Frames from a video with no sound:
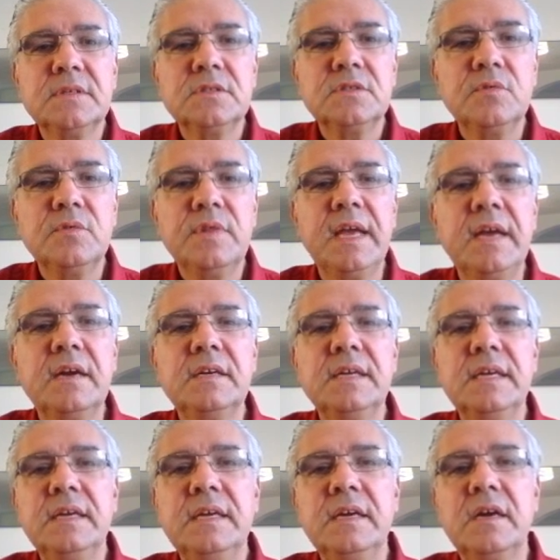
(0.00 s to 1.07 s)
So
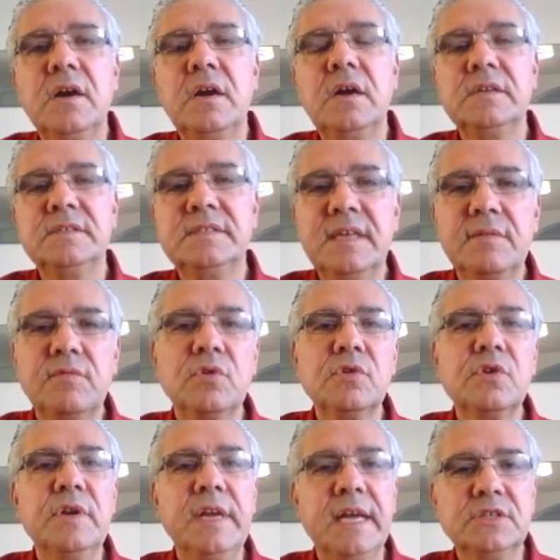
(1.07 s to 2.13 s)
there are several
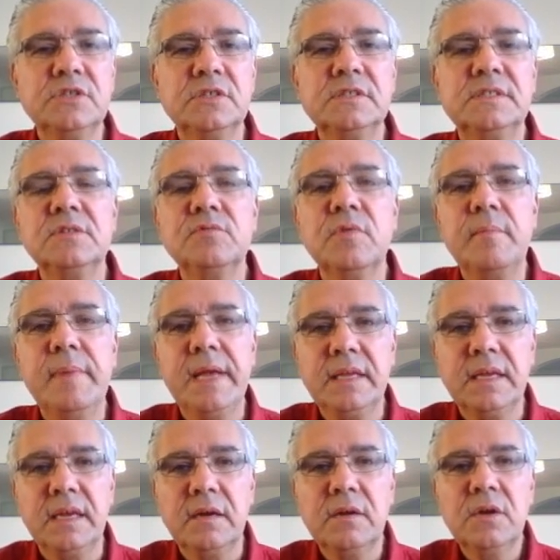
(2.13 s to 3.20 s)
connections that we're
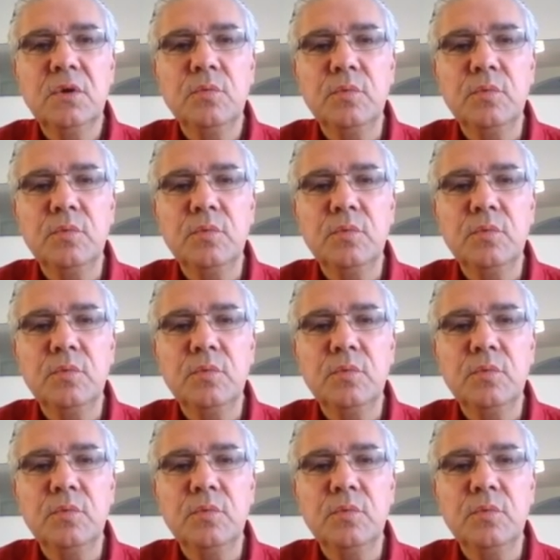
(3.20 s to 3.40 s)
making